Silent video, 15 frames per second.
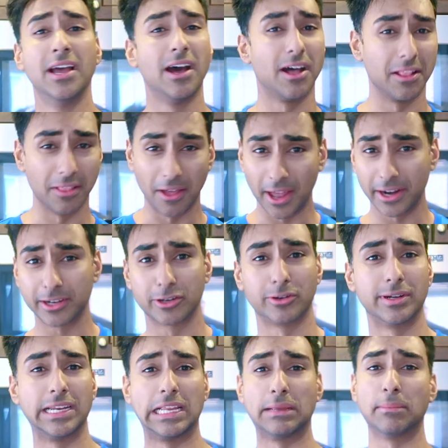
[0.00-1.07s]
a lot of
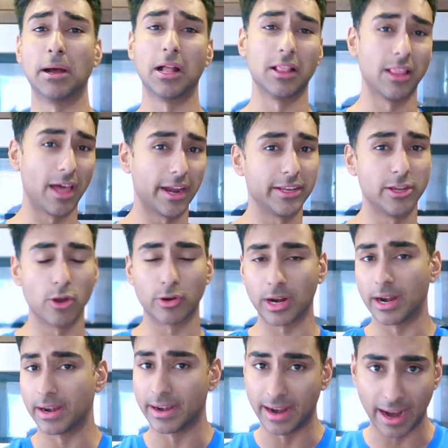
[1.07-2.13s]
cream, a lot of
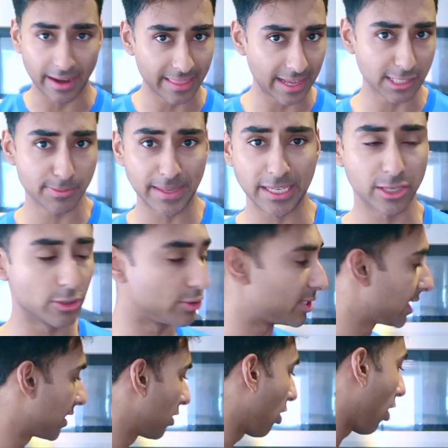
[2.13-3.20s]
yogurt. None of that's being used
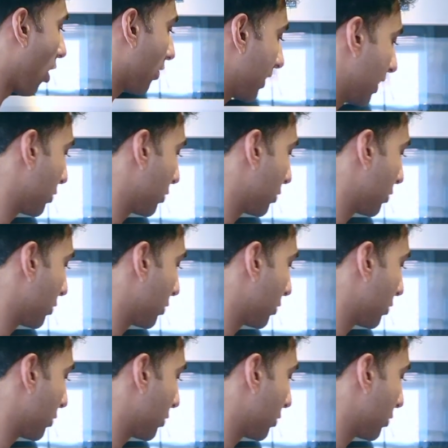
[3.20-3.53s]
here. All the